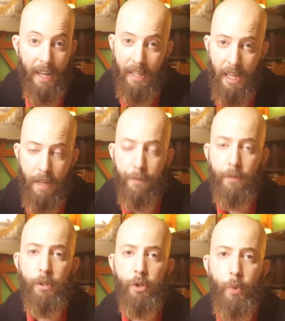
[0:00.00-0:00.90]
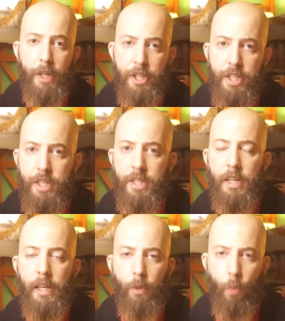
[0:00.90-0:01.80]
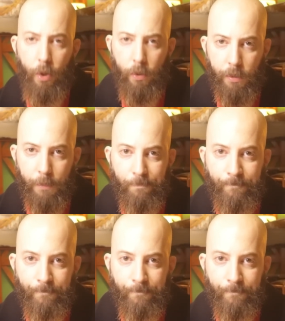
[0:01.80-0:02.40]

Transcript: and evil to exist in the world?